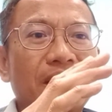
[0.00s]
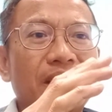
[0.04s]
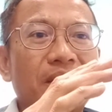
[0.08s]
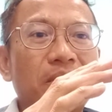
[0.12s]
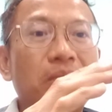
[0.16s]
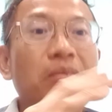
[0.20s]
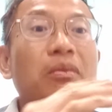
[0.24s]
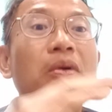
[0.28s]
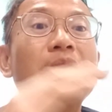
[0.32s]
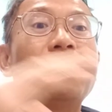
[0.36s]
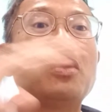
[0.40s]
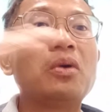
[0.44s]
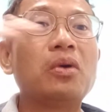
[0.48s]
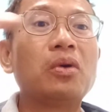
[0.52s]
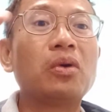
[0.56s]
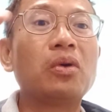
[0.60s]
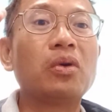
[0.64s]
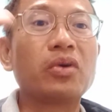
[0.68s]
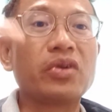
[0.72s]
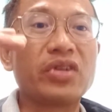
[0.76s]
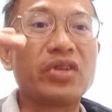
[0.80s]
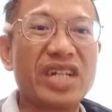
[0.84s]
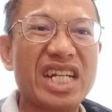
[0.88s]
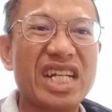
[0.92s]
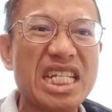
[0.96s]
more
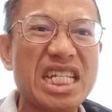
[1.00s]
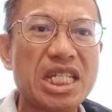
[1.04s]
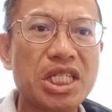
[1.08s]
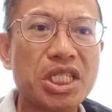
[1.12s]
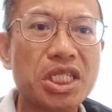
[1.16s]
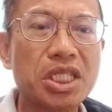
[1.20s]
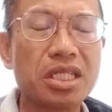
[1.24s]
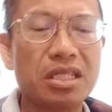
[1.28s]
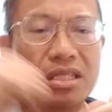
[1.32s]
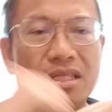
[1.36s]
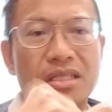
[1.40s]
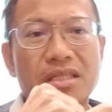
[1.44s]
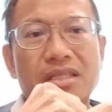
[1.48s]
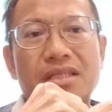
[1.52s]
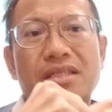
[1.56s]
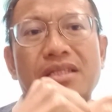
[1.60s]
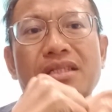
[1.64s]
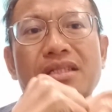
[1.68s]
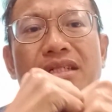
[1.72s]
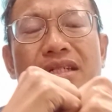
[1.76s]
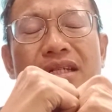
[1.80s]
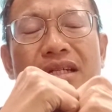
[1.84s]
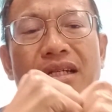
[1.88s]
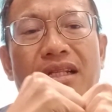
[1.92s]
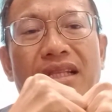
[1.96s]
recent
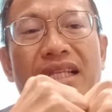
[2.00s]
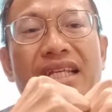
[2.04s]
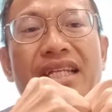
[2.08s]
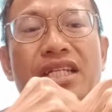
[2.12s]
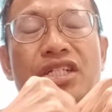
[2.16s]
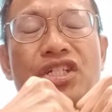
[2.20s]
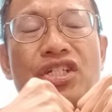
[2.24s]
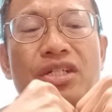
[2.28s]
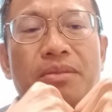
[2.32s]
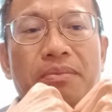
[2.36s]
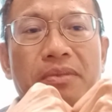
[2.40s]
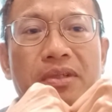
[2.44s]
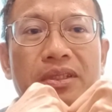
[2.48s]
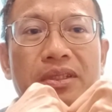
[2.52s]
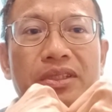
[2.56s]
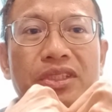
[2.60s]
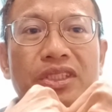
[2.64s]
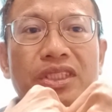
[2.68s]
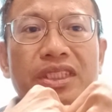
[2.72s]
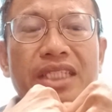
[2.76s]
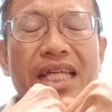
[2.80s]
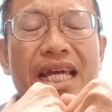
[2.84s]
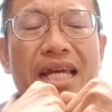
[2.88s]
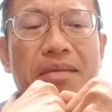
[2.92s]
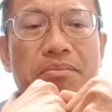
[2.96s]
leadership
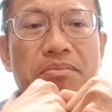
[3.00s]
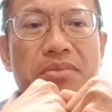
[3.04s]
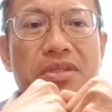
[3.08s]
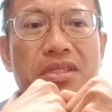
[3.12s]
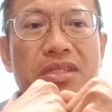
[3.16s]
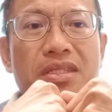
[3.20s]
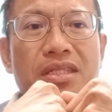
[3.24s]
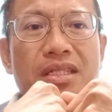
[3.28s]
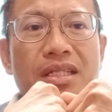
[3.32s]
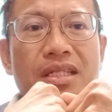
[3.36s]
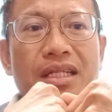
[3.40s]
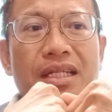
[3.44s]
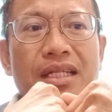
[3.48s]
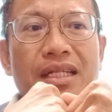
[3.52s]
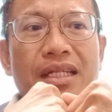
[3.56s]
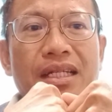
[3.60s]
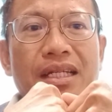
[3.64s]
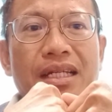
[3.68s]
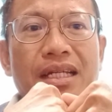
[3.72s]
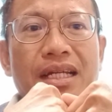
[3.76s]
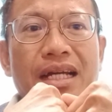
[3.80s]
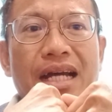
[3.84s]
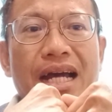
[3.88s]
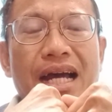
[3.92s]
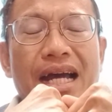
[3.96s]
concepts
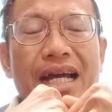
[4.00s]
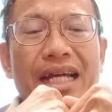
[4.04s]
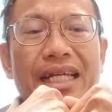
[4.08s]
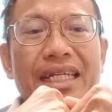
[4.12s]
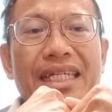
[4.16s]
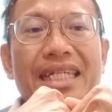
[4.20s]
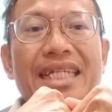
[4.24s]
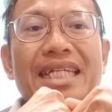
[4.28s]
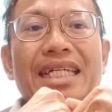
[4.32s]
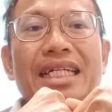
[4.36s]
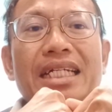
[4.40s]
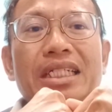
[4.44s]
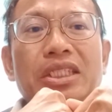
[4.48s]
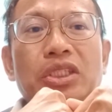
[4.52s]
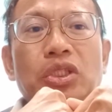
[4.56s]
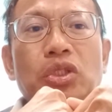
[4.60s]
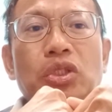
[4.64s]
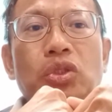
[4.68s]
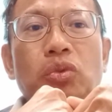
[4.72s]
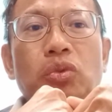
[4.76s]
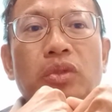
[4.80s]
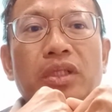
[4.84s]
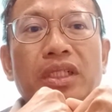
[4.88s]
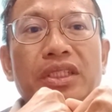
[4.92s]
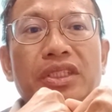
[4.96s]
are geared
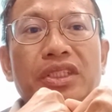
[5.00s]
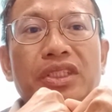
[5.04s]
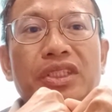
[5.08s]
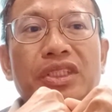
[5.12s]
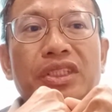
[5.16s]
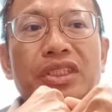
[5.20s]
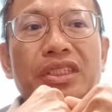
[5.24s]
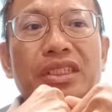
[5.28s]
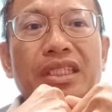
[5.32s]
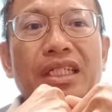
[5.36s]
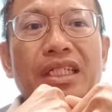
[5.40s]
towards